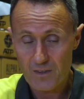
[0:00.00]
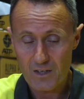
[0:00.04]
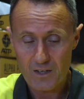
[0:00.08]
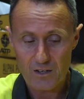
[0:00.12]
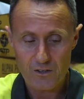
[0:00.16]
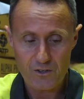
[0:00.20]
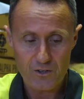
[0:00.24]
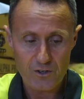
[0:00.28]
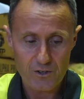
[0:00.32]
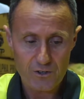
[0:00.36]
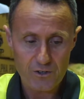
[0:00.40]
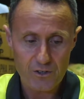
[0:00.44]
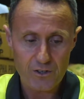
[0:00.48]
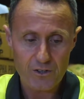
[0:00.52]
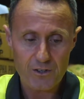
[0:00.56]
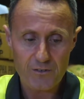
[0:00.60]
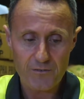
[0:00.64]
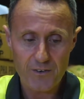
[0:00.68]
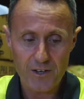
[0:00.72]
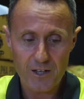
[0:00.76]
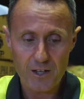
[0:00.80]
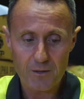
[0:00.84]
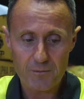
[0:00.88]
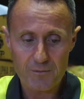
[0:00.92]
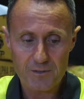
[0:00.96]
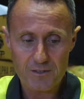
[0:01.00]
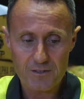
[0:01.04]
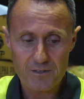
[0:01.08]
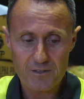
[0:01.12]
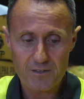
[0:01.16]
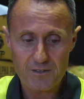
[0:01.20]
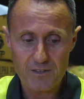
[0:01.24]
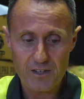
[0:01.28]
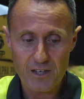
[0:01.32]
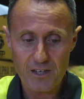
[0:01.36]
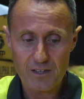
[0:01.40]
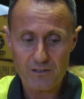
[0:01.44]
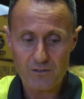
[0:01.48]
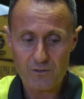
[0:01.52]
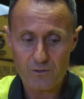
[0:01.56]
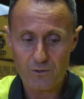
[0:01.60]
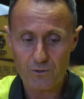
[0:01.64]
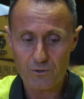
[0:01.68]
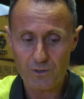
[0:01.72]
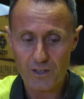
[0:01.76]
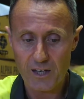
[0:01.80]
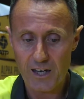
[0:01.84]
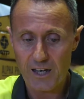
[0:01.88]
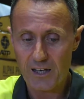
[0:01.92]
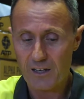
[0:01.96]
you could develop this disease
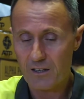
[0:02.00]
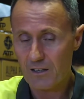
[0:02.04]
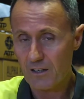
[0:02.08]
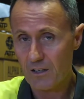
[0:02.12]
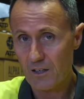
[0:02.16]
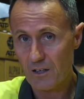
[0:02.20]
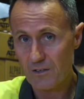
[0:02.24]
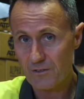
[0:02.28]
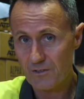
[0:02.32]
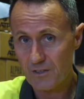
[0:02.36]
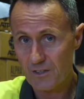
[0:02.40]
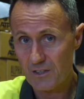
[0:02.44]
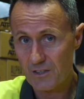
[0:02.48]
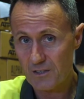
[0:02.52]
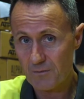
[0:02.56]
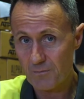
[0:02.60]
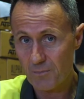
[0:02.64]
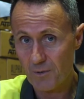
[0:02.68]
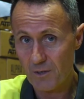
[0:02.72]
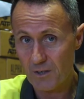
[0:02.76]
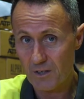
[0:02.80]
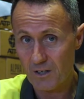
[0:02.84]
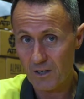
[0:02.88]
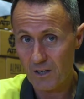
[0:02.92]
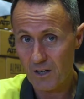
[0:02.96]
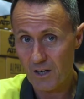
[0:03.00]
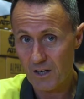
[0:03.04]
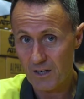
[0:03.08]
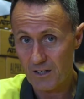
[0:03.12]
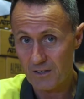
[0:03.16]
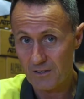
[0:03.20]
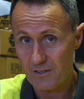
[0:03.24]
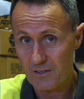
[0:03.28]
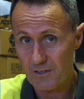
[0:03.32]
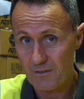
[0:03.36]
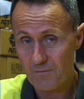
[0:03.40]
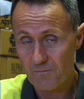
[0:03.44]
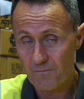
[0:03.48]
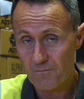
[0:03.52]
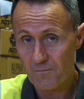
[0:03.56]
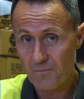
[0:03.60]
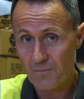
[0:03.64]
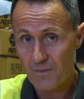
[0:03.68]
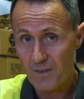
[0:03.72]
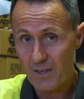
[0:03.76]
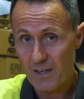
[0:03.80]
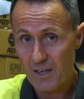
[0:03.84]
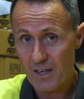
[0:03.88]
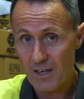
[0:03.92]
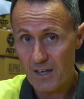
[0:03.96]
called ankylosing spondylitis.
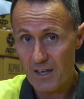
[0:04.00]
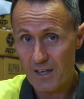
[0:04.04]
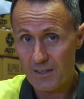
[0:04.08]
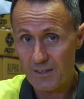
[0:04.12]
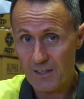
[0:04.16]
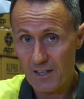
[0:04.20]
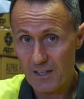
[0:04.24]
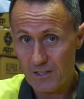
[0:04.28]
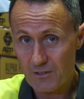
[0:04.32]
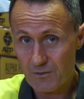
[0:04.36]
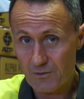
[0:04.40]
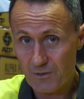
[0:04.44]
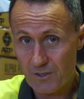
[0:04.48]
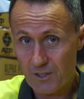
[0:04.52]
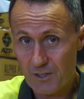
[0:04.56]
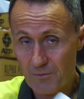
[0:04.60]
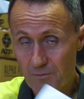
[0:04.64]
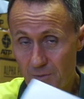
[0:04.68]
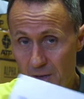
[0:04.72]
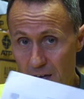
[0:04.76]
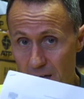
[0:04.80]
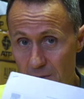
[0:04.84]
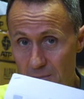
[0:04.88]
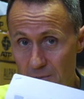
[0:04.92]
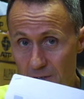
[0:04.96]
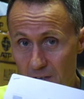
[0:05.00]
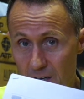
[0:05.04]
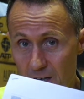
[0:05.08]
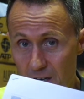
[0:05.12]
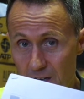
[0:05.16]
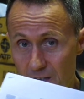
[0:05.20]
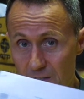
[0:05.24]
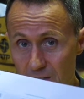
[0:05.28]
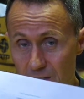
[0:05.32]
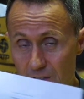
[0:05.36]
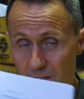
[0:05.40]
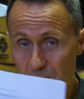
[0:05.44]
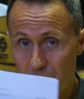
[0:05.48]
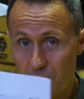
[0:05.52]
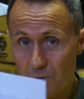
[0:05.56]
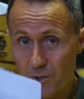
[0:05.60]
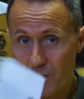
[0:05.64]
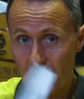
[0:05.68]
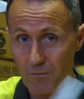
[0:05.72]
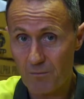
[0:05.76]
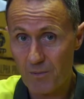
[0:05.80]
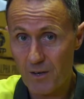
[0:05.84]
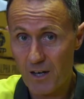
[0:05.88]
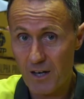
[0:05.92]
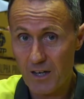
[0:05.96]
And that's what this paper goes into, all
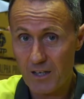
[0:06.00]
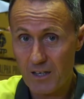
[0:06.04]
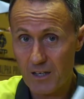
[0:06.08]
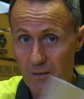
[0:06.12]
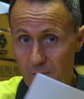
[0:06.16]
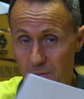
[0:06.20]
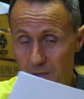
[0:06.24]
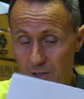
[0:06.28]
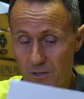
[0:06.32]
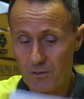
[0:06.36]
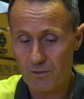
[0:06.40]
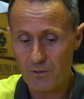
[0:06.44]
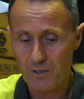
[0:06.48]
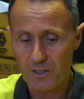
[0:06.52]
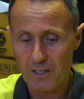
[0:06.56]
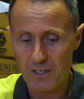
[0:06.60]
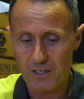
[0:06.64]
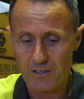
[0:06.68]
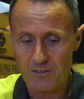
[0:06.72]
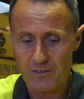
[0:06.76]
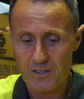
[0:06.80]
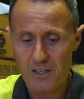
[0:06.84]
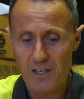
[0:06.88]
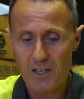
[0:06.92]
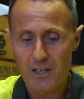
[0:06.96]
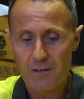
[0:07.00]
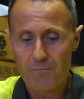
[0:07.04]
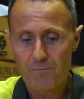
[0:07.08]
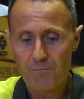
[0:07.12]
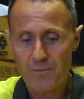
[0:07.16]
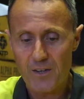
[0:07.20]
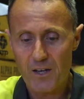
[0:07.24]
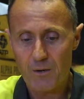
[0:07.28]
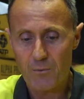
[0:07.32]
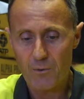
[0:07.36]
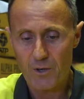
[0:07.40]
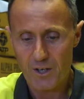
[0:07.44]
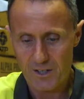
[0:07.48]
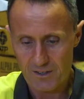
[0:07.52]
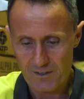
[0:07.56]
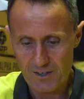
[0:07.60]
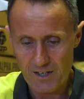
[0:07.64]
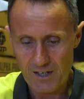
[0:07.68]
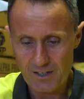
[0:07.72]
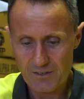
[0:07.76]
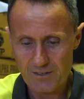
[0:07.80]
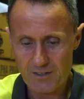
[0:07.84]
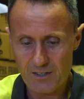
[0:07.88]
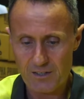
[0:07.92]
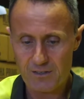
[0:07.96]
the biochemical links. Now, what it
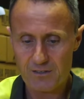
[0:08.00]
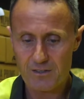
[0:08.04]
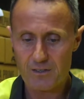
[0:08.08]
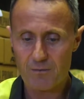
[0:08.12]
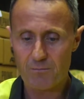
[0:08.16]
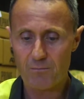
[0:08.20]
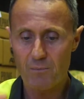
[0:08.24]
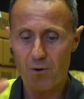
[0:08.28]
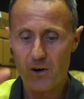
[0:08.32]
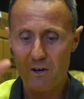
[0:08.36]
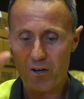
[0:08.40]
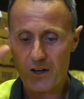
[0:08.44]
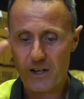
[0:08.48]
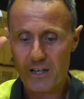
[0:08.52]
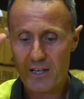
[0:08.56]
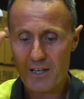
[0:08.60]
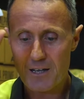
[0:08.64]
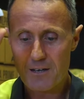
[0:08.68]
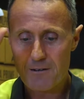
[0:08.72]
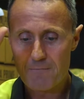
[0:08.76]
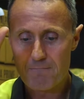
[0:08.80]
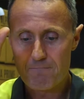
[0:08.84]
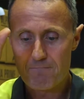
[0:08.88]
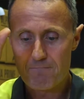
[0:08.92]
does is the body,